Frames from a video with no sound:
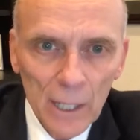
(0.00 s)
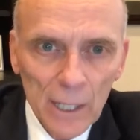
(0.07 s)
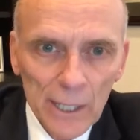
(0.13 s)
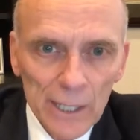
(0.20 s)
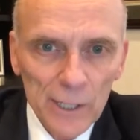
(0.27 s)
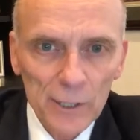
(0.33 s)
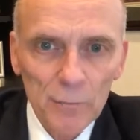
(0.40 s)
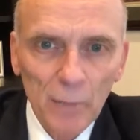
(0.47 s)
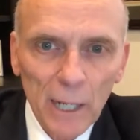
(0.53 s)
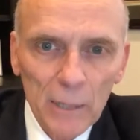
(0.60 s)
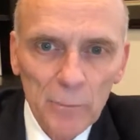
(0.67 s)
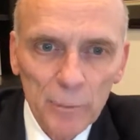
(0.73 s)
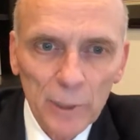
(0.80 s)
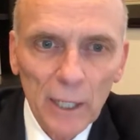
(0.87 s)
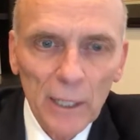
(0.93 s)
is my
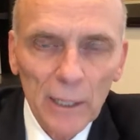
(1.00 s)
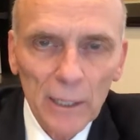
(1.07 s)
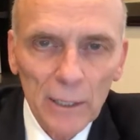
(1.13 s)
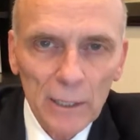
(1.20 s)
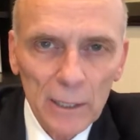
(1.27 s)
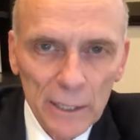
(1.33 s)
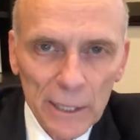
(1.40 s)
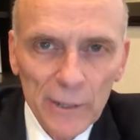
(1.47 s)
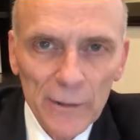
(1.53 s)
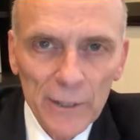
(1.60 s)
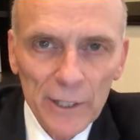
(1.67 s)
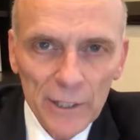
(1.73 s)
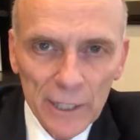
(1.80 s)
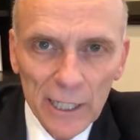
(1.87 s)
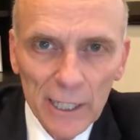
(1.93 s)
prayer in
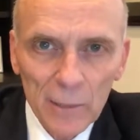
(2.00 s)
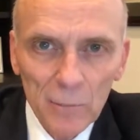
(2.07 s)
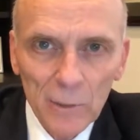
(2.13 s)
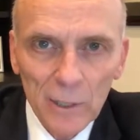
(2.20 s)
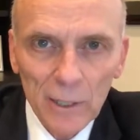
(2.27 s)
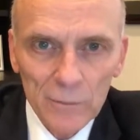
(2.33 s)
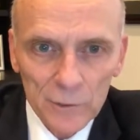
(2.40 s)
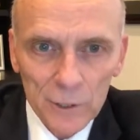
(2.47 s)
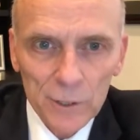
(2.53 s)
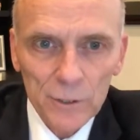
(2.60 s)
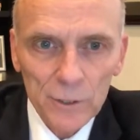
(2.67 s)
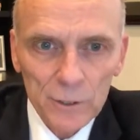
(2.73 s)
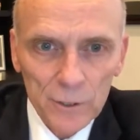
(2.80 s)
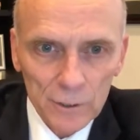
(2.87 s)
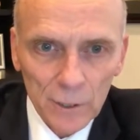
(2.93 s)
the name of
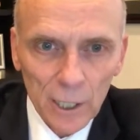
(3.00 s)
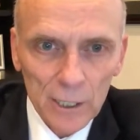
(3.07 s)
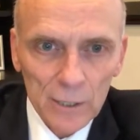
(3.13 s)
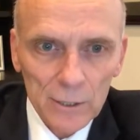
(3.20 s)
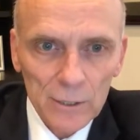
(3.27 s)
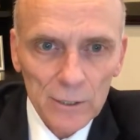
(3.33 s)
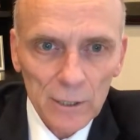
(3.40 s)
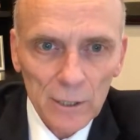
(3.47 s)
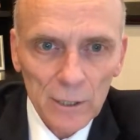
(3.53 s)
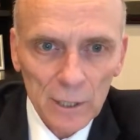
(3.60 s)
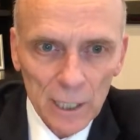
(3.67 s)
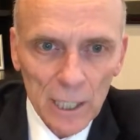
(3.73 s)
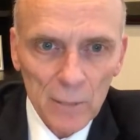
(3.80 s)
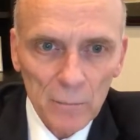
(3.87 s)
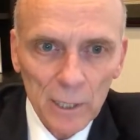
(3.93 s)
Jesus Christ.
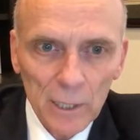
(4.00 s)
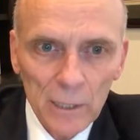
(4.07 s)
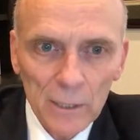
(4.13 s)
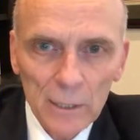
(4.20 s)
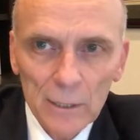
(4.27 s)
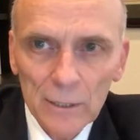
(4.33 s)
Amen.